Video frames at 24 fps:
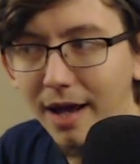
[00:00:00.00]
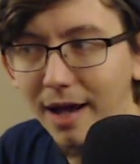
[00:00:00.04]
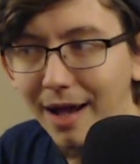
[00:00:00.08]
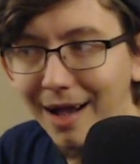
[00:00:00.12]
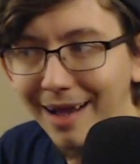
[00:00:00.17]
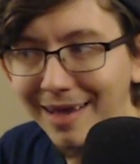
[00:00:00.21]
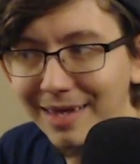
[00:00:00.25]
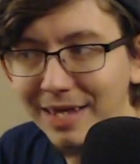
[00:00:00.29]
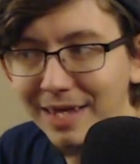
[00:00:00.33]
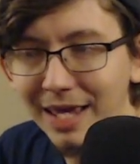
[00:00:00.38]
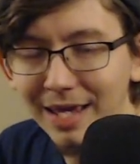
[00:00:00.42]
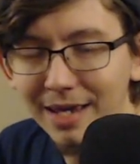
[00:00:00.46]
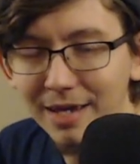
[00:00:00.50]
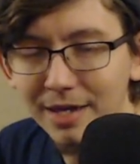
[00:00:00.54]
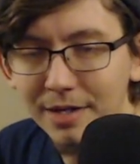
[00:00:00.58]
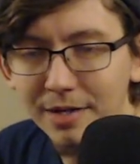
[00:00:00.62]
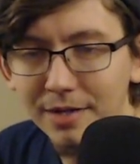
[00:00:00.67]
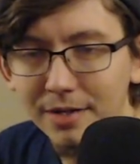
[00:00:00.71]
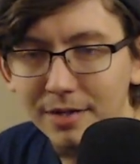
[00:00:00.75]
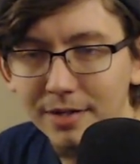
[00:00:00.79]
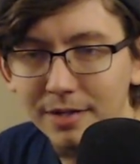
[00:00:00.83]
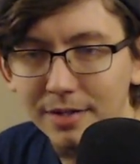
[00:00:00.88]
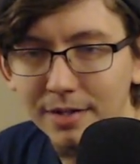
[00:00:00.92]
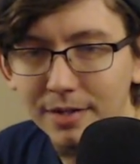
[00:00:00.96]
I can't
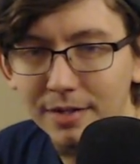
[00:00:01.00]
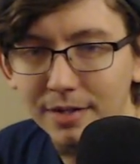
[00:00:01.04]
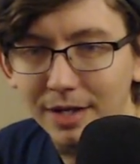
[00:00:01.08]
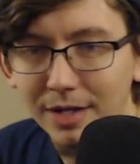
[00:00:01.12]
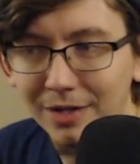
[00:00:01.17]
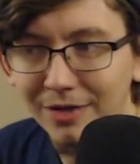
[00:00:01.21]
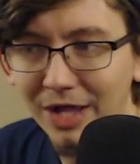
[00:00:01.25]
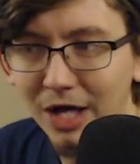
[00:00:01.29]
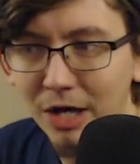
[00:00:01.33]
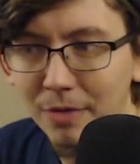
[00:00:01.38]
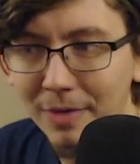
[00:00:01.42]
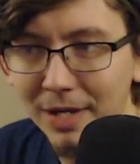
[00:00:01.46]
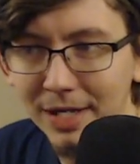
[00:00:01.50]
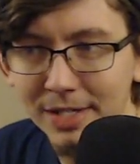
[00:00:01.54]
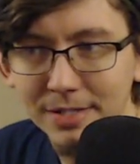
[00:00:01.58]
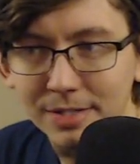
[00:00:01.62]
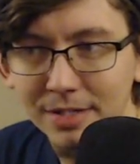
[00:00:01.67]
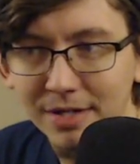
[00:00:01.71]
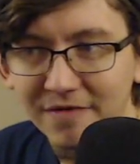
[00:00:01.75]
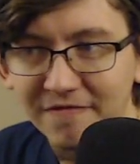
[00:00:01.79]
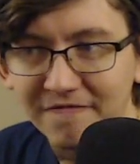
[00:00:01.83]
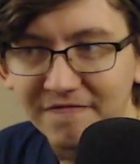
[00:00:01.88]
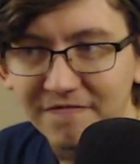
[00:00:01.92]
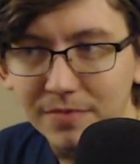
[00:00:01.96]
allow
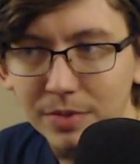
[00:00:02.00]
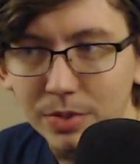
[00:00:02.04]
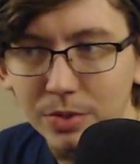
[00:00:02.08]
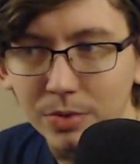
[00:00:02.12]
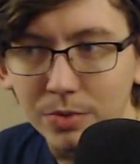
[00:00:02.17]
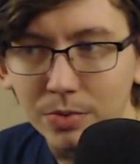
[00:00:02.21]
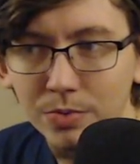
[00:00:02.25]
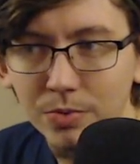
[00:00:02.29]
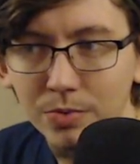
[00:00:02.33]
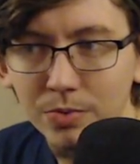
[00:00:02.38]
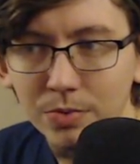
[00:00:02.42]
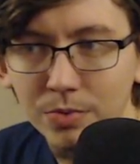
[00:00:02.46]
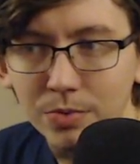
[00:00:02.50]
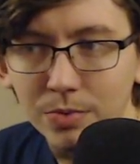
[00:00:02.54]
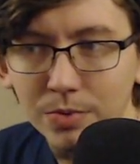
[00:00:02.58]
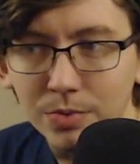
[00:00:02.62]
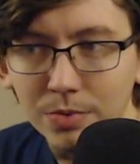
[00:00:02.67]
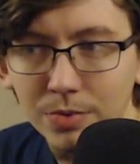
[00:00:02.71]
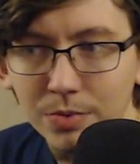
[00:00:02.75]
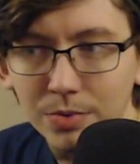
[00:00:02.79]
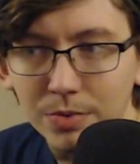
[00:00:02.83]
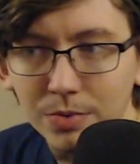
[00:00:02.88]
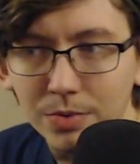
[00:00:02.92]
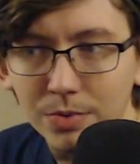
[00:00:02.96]
myself
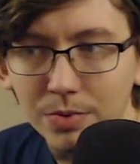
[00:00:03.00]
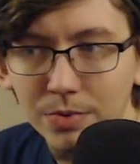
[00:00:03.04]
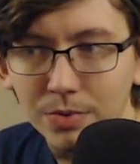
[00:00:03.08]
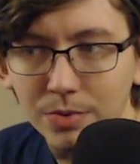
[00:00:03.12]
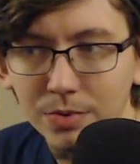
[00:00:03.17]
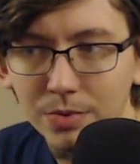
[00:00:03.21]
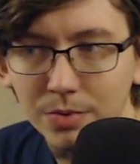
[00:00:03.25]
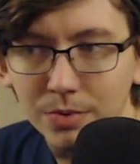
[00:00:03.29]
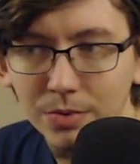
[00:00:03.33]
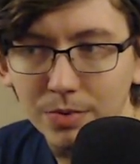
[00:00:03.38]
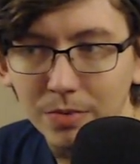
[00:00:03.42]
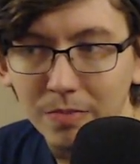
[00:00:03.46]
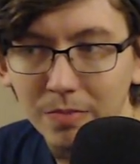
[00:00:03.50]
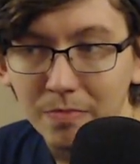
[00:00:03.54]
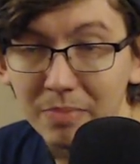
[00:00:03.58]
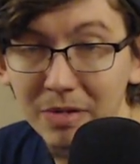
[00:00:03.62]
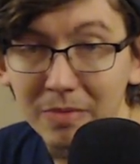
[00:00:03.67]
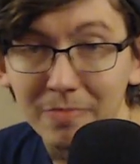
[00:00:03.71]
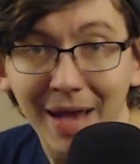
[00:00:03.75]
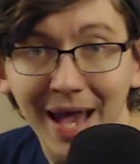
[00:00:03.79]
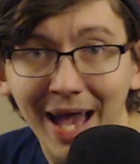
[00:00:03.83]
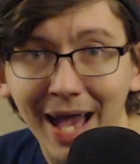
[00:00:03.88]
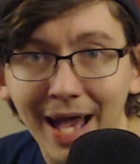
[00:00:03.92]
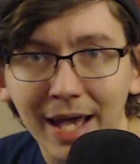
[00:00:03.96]
to
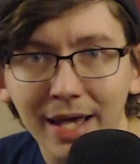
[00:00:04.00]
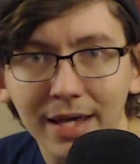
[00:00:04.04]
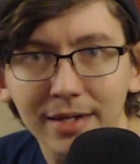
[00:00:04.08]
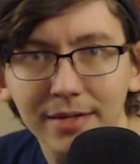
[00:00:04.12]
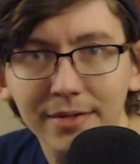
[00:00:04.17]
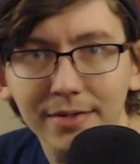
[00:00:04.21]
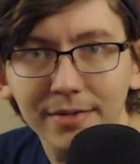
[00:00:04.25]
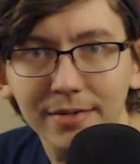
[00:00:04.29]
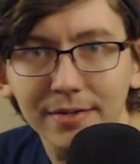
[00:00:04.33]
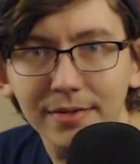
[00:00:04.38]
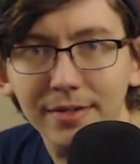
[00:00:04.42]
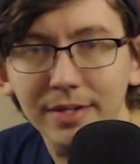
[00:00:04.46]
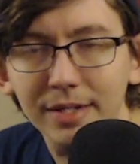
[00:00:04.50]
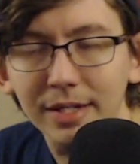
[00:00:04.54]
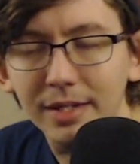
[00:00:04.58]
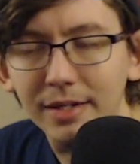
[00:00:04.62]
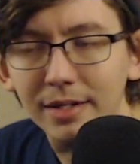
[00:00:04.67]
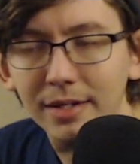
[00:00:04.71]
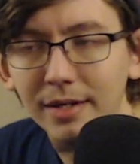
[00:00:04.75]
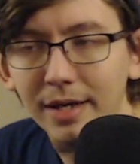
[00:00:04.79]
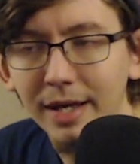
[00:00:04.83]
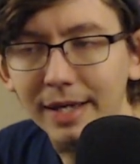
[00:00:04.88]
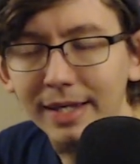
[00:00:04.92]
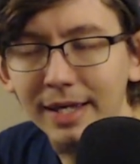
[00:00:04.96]
be bad.
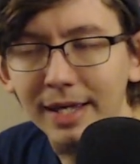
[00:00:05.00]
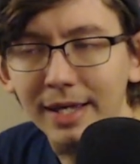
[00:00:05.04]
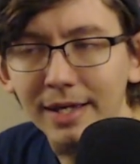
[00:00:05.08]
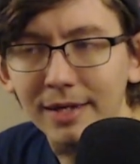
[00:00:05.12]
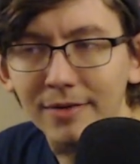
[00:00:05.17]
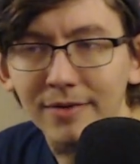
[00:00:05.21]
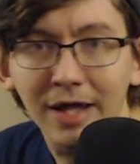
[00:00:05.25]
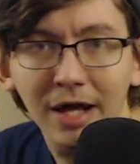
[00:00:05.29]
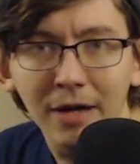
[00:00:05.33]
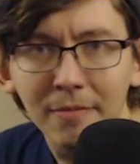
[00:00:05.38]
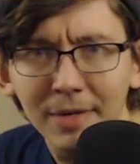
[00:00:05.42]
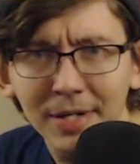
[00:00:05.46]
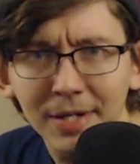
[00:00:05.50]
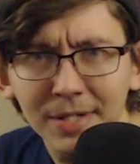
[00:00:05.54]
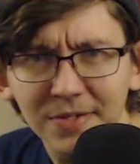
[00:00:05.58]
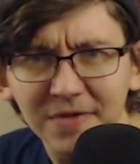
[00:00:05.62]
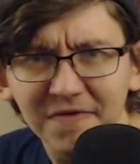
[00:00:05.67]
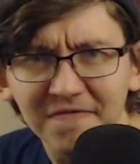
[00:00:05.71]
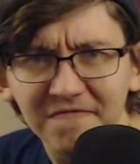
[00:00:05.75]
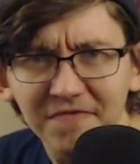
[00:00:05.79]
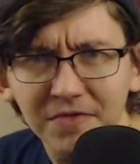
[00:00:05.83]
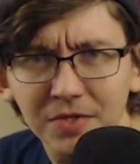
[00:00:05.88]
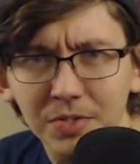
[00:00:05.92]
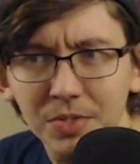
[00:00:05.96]
I can't allow
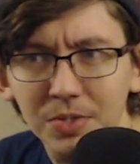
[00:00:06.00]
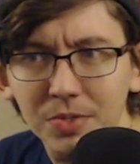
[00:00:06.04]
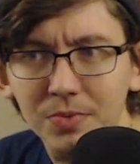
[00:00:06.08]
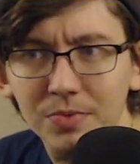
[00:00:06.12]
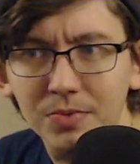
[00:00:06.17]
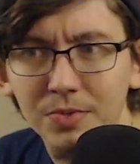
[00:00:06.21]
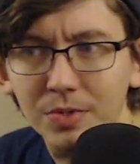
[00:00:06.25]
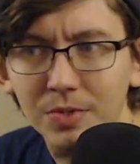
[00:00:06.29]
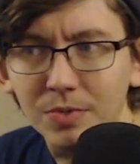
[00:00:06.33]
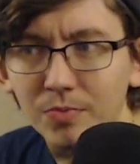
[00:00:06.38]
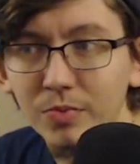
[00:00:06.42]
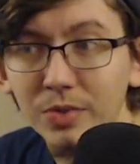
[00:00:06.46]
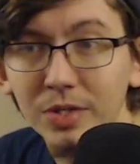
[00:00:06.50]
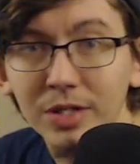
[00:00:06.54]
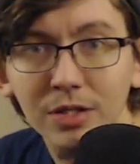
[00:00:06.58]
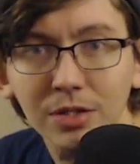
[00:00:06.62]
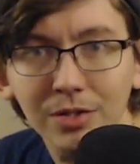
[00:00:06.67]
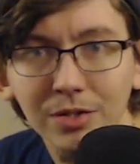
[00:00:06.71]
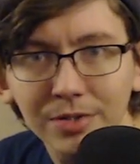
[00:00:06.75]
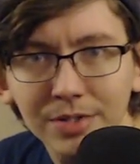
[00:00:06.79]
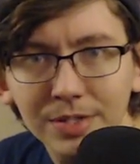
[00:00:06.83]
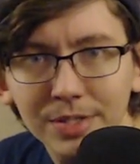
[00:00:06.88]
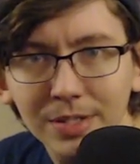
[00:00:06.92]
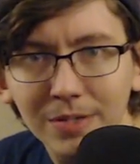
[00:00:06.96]
myself to just
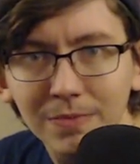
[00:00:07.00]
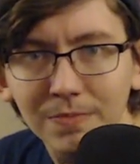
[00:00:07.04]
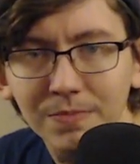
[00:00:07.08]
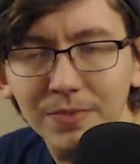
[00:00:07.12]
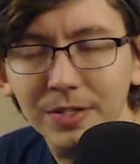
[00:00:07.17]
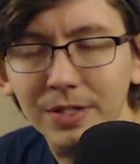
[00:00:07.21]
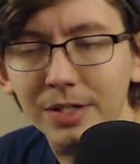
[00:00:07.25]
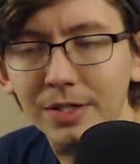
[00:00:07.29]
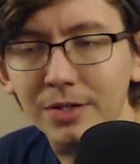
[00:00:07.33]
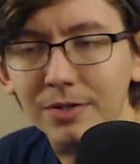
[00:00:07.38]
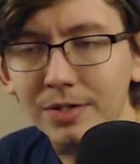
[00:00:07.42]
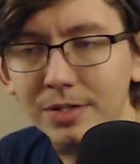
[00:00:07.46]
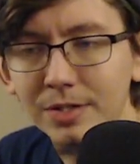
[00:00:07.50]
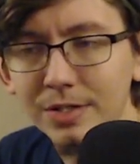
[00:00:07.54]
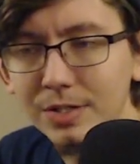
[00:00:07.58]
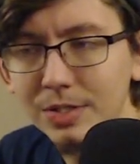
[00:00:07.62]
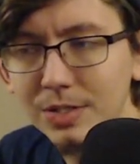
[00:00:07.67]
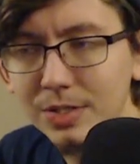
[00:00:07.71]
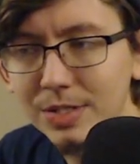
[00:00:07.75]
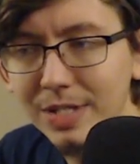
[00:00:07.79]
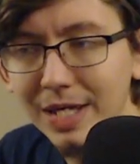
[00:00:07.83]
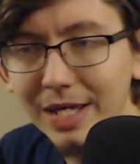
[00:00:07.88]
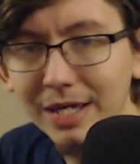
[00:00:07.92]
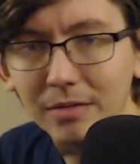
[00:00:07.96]
relearn something, or to
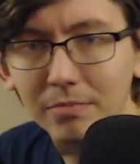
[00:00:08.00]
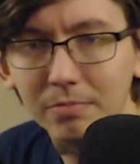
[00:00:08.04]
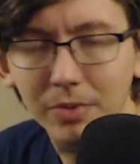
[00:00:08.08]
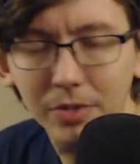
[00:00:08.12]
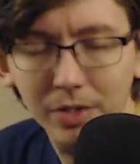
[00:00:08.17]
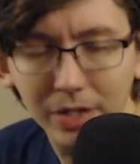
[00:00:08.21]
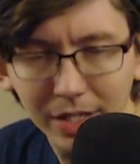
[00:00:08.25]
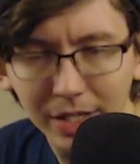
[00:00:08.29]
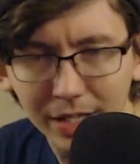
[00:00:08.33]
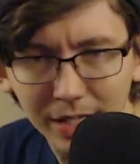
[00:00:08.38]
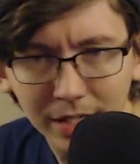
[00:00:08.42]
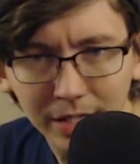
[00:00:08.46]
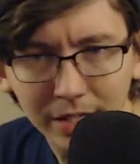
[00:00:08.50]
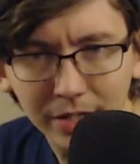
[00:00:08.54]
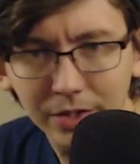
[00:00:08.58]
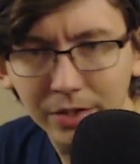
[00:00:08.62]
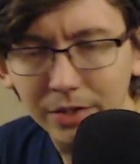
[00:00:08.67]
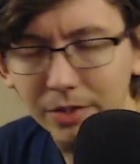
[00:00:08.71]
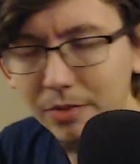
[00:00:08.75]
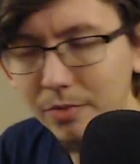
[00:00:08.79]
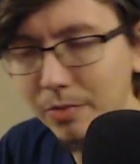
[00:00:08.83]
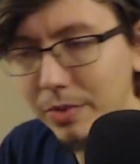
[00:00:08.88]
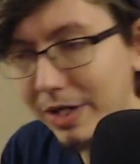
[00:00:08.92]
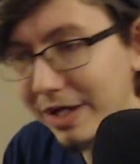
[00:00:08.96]
just take a break
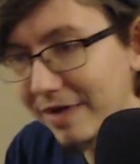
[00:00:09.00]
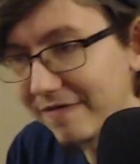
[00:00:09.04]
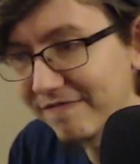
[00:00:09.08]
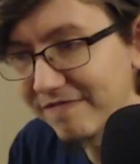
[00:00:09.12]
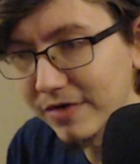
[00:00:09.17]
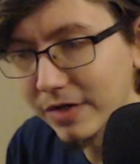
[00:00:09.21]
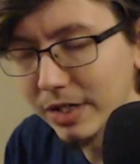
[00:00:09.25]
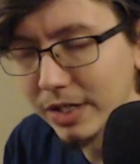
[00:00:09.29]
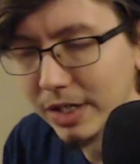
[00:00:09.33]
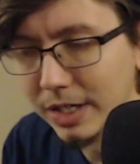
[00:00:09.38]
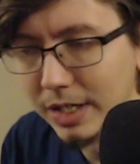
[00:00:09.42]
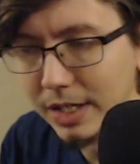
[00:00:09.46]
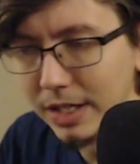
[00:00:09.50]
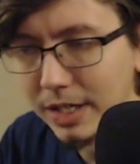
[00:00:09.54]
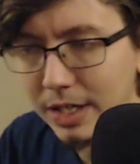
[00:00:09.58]
or whatever.